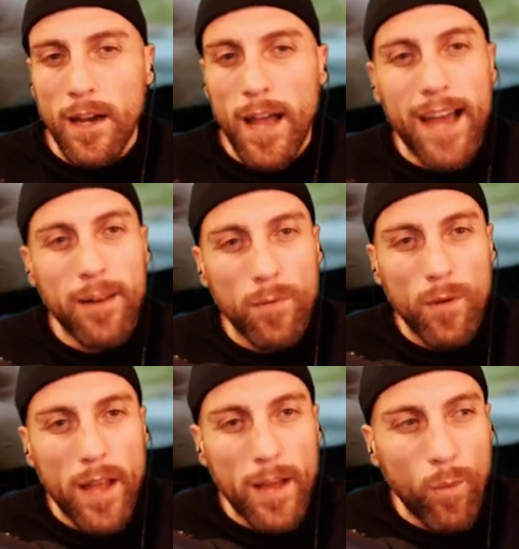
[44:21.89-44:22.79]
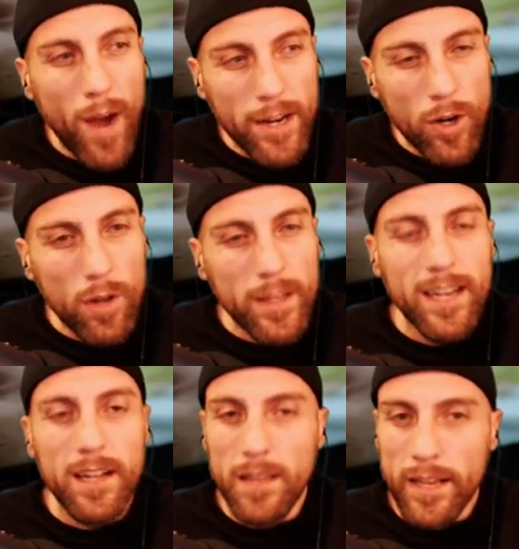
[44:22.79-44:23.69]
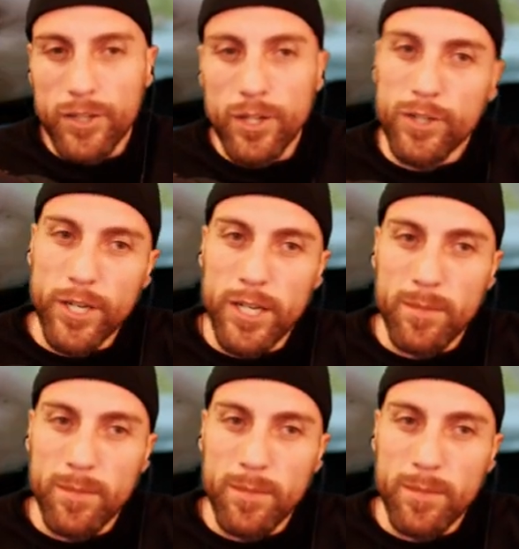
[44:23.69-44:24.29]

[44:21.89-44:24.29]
And why call it Electric Dreams?